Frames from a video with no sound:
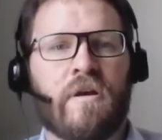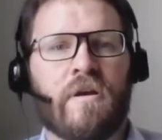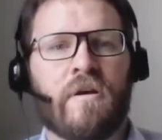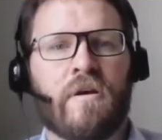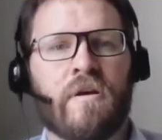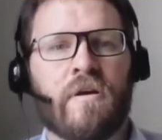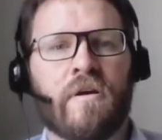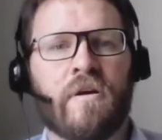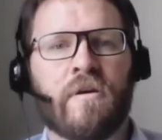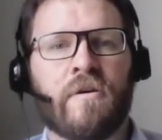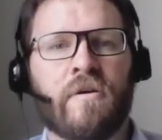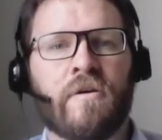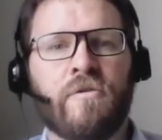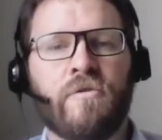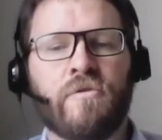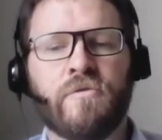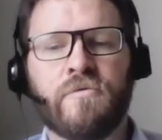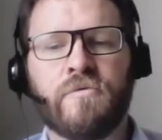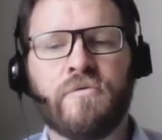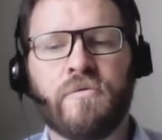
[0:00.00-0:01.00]

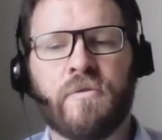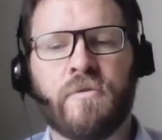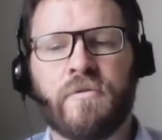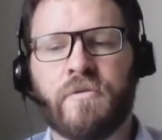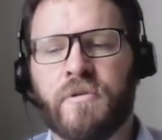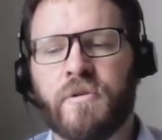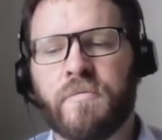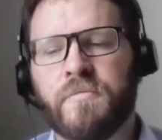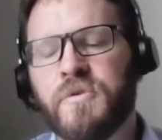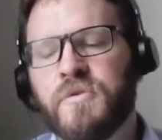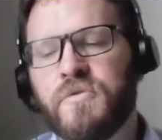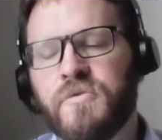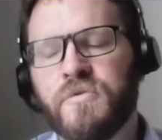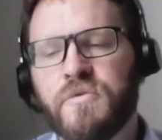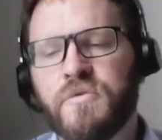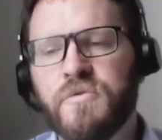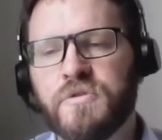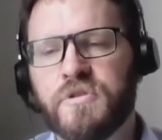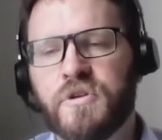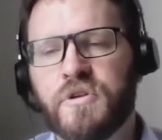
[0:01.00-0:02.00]

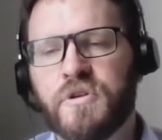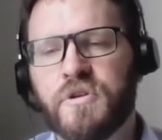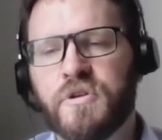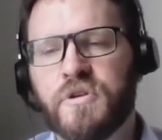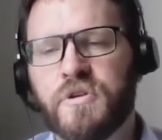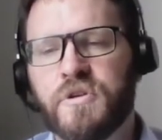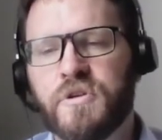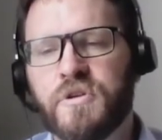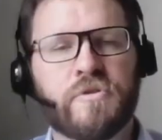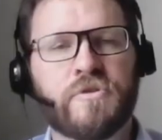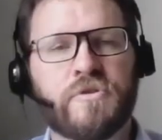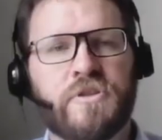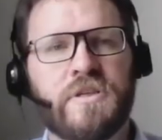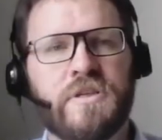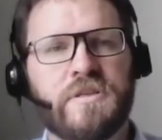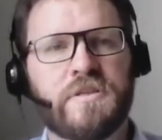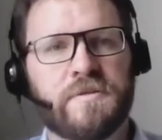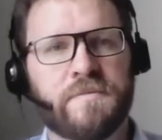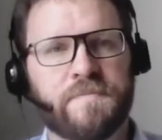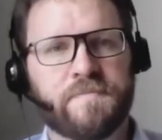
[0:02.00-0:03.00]
tools, common
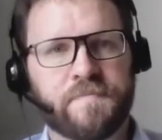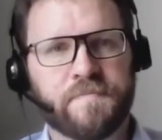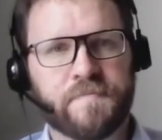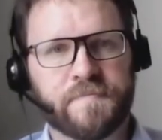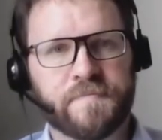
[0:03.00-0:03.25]
approaches